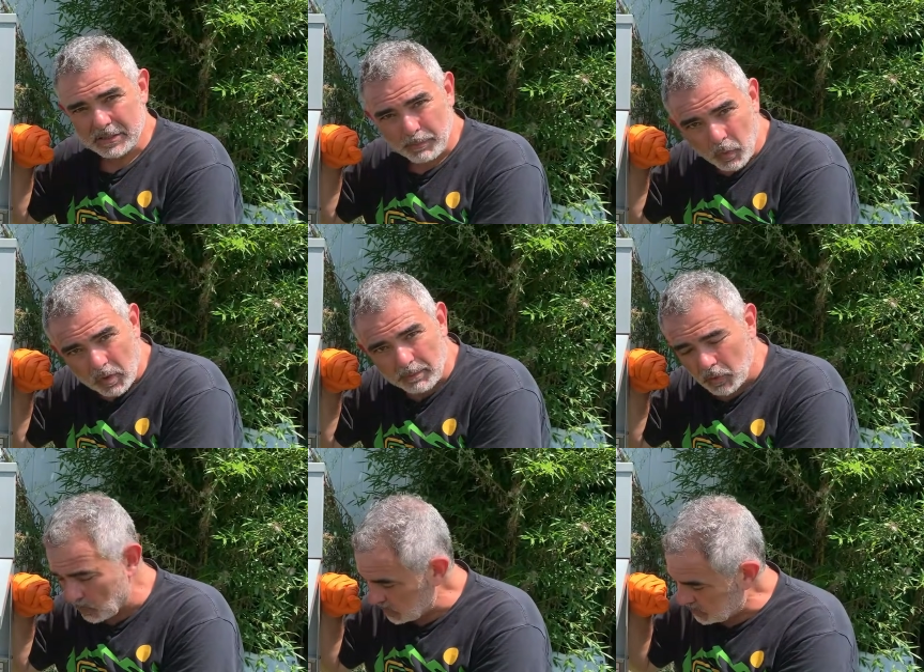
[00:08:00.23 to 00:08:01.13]
as
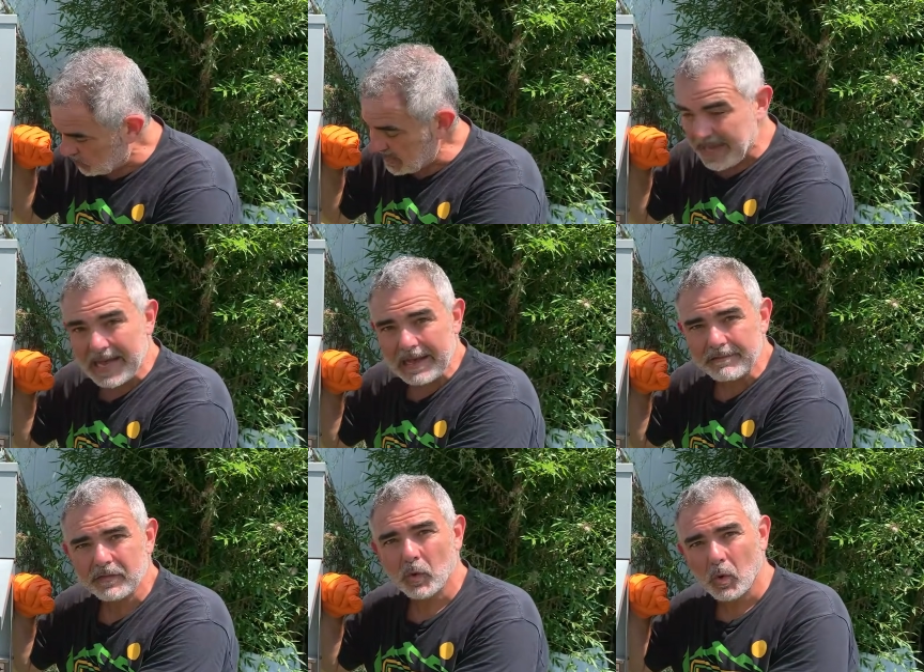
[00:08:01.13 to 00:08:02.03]
portable, which we
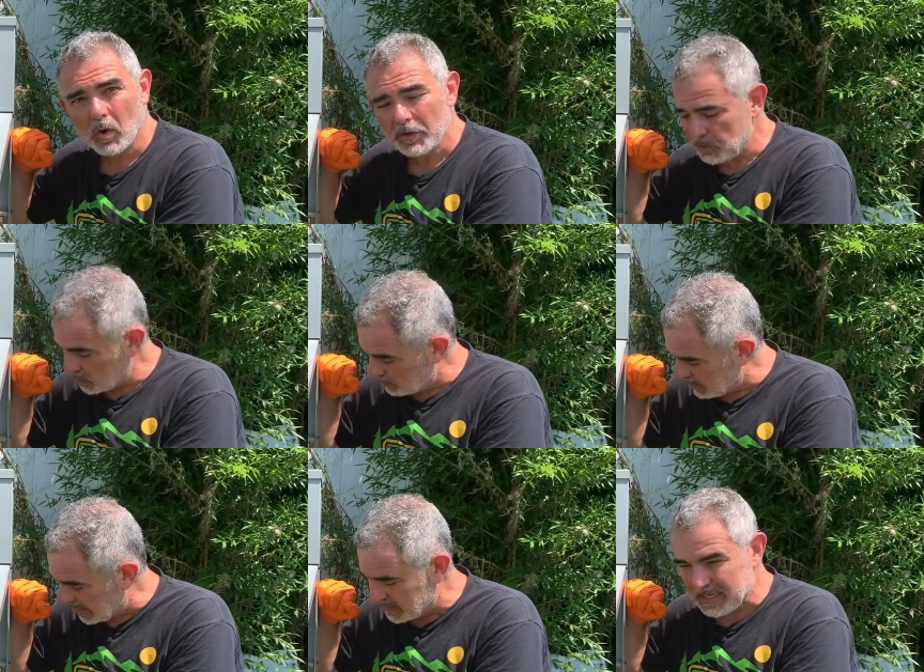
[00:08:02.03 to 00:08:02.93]
have, or you can
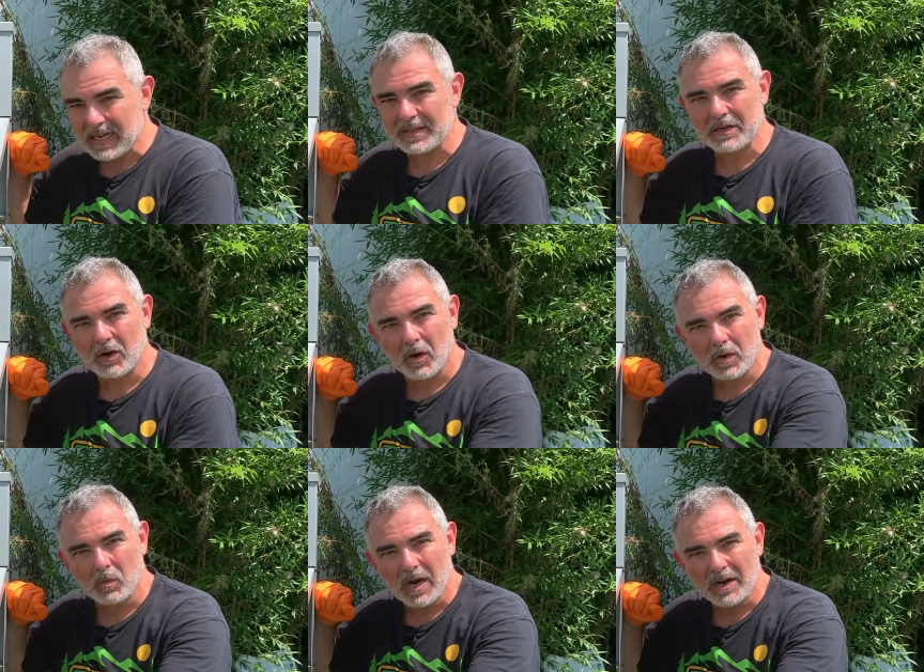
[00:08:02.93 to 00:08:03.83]
buy the kind that are
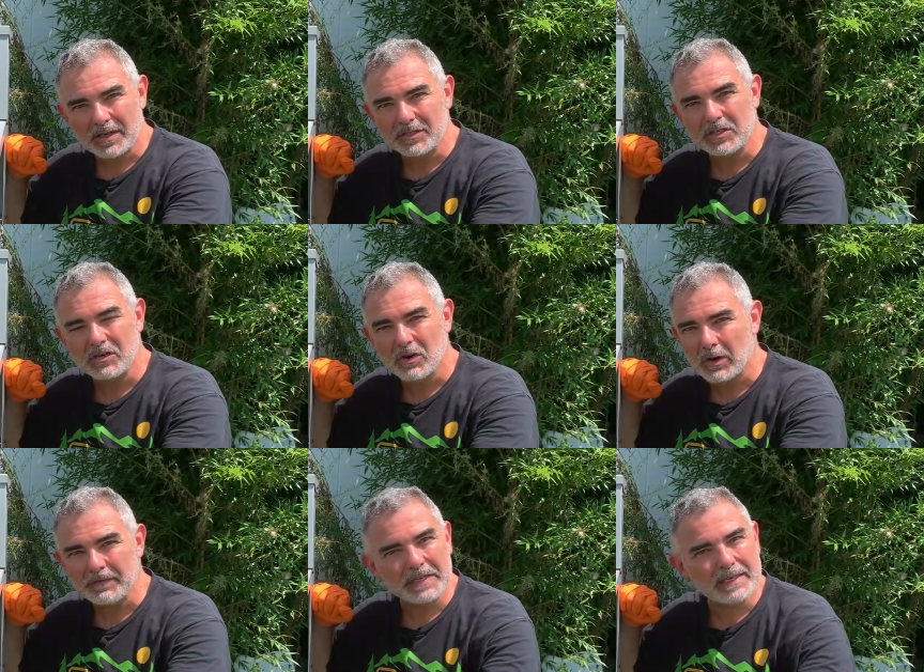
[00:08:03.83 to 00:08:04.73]
hardwired into your
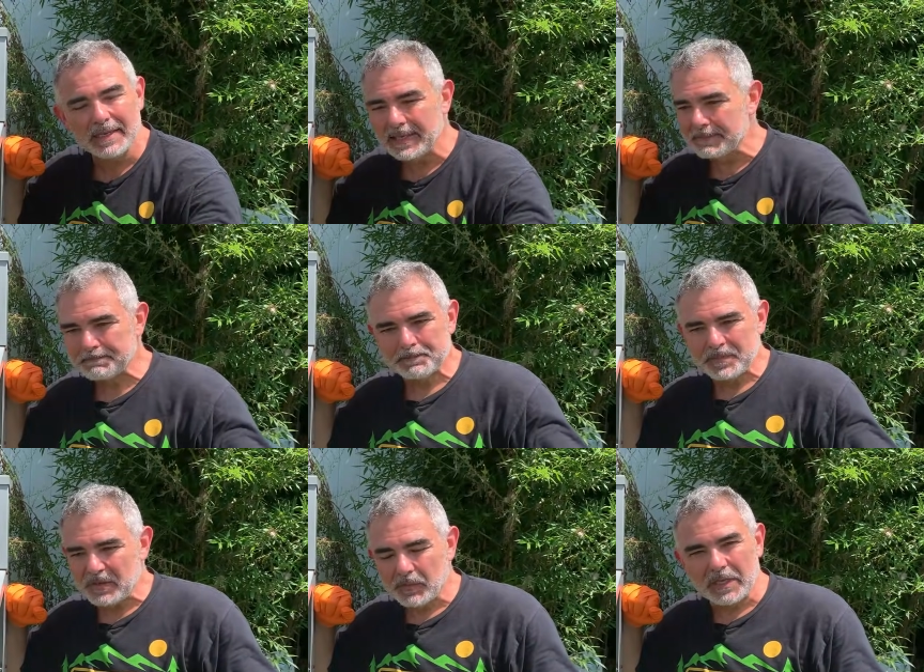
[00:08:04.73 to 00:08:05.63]
R V.
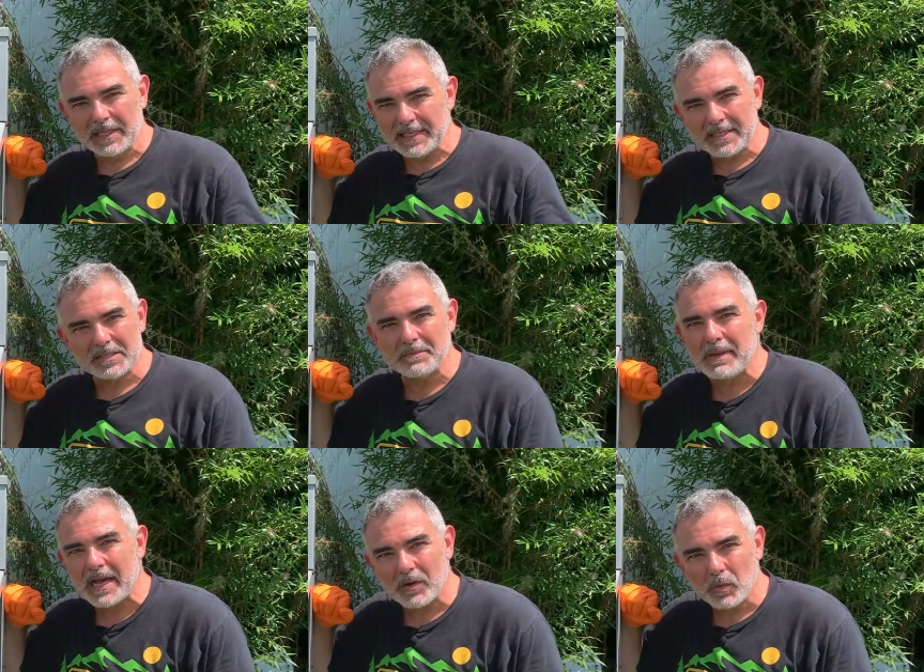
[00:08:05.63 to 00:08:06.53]
Really, it doesn't
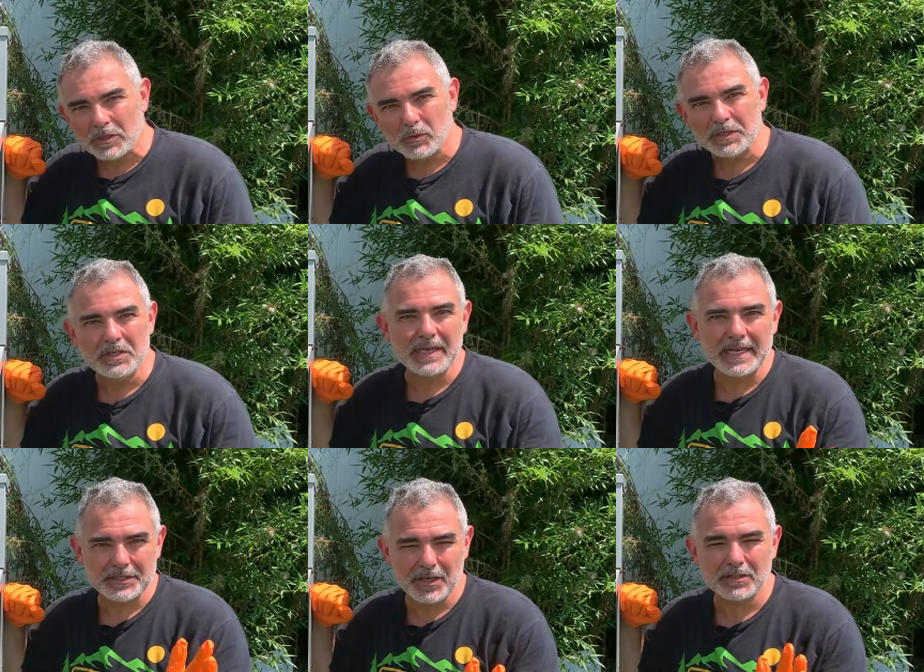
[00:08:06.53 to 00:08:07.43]
matter which one you
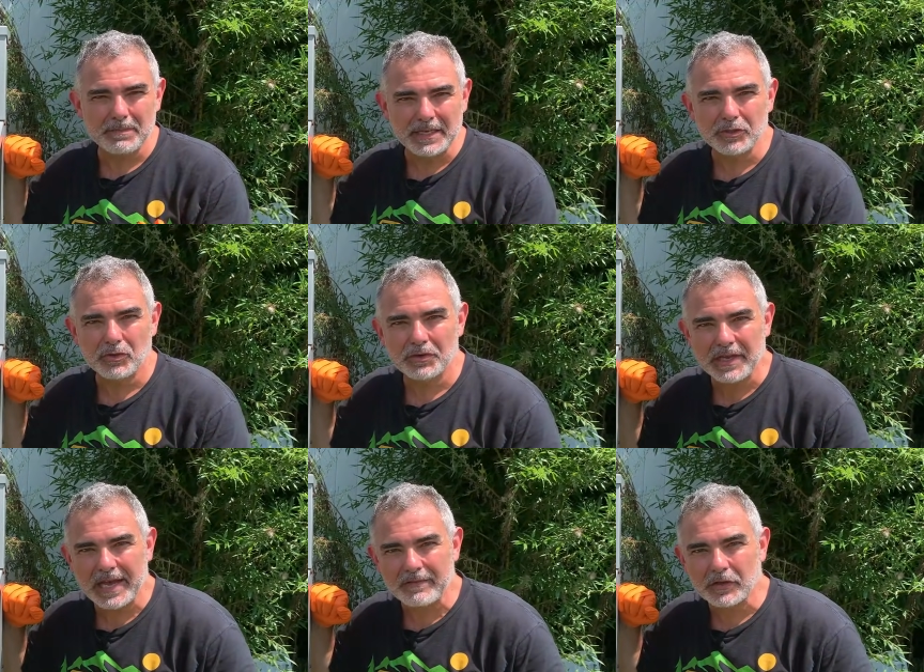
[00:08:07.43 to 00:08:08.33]
get. Just make sure
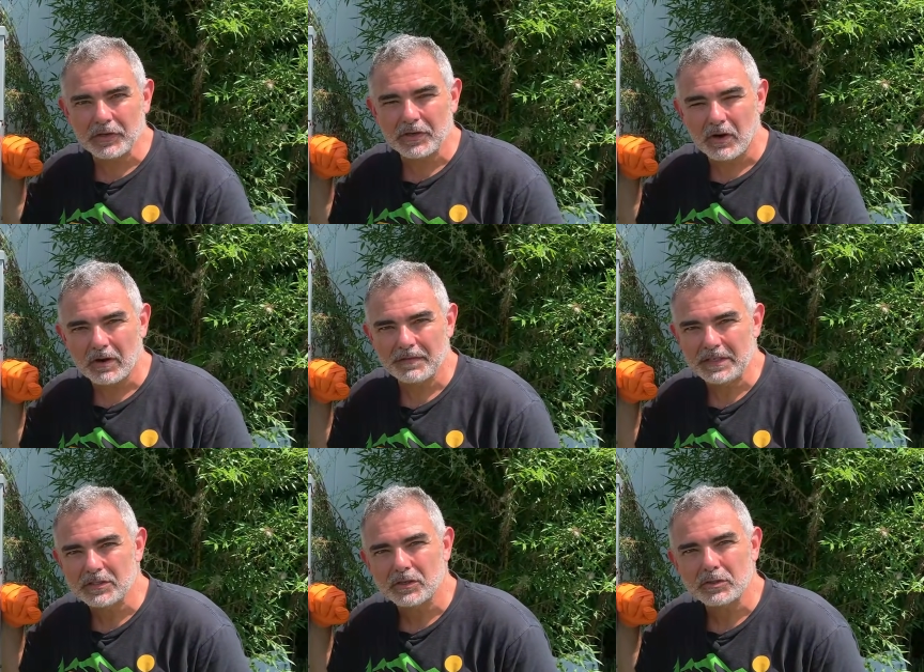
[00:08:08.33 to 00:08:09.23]
you have a good R
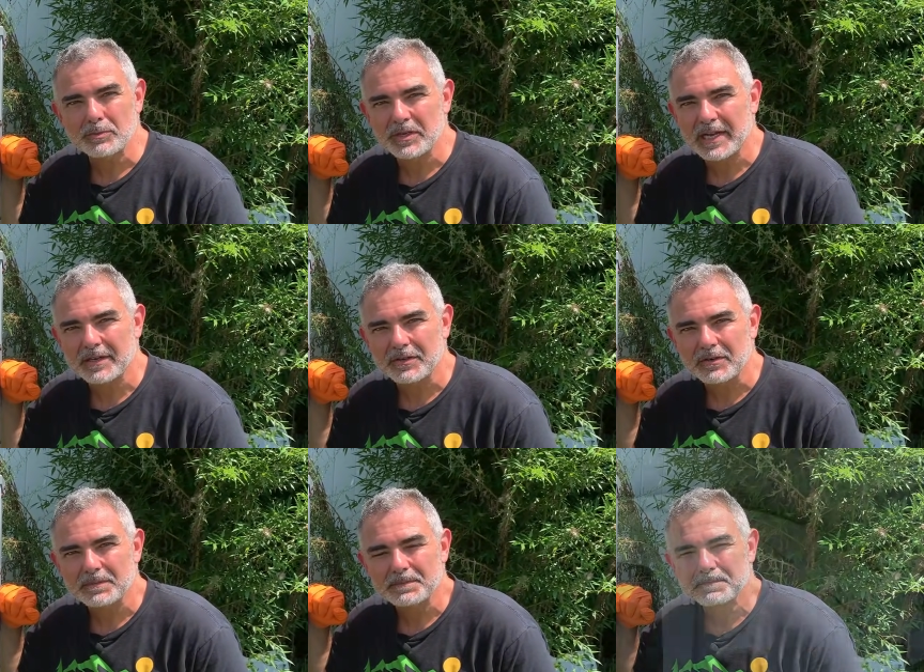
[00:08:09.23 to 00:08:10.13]
V surge protector.